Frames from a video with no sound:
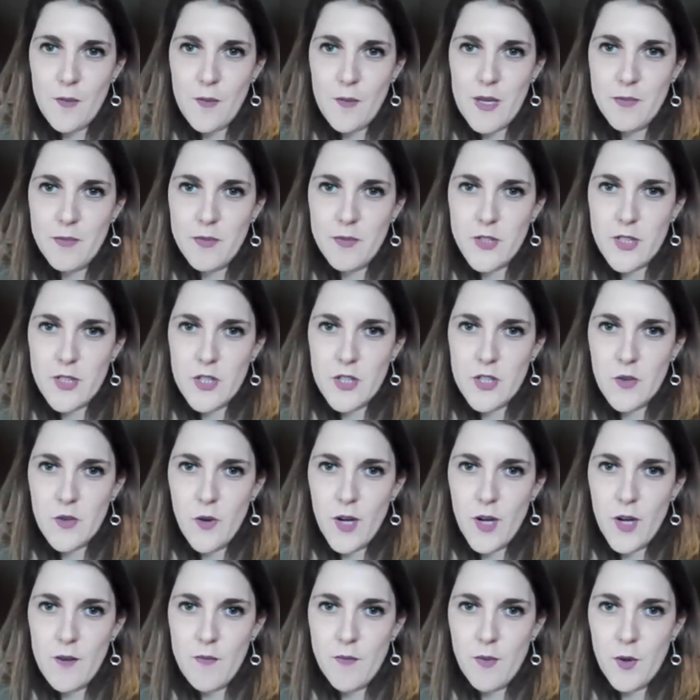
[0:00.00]
for people to
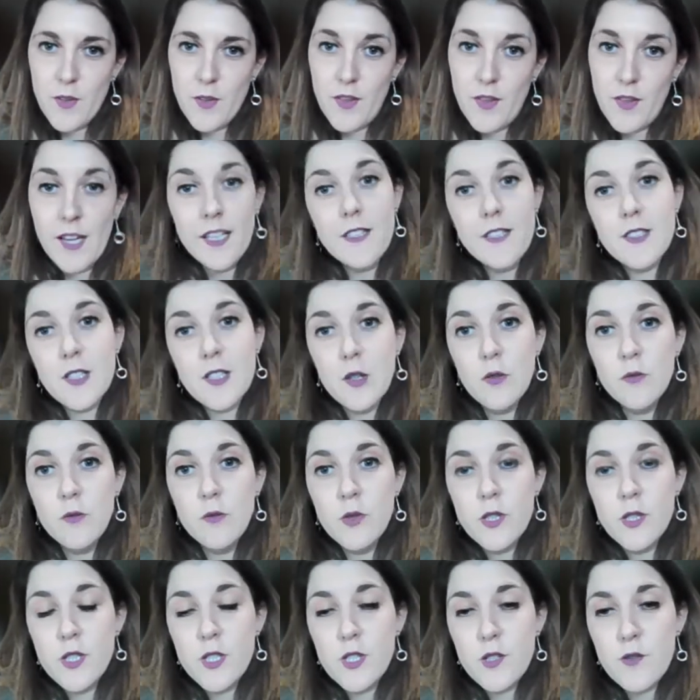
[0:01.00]
join, but thank you so
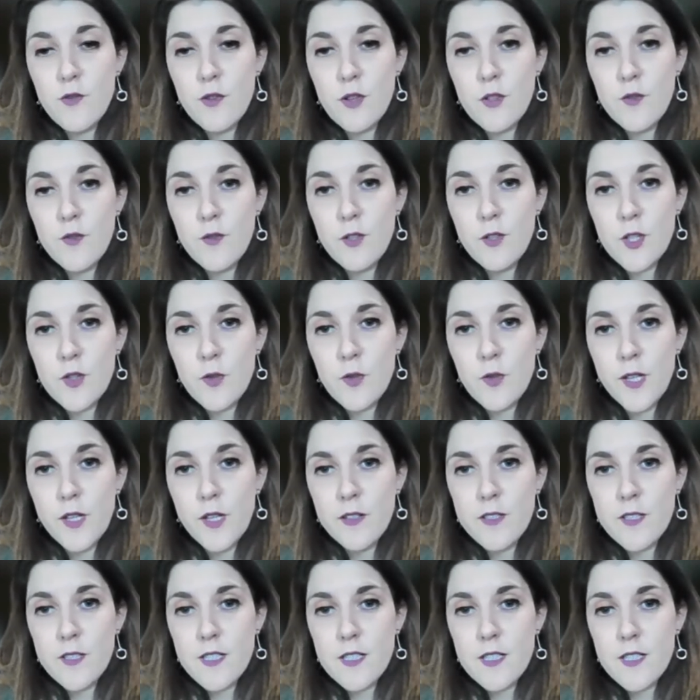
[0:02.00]
much for, for
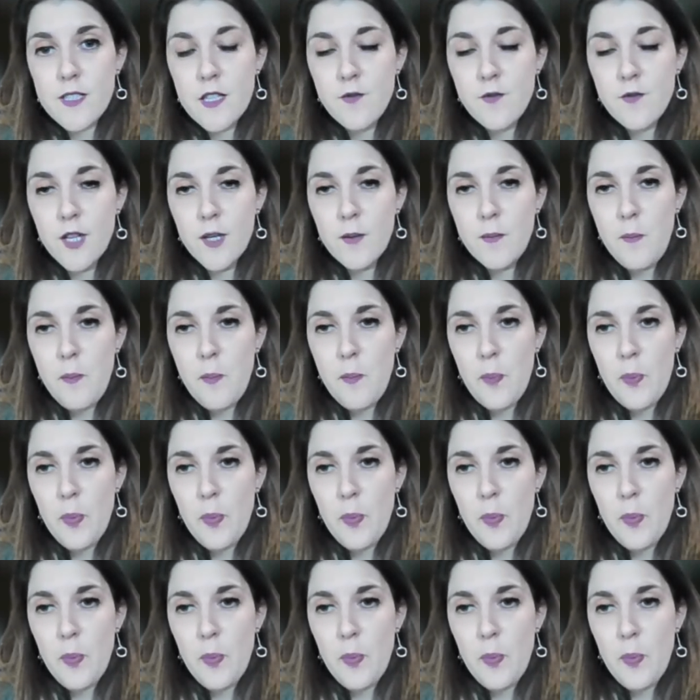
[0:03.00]
joining us this evening.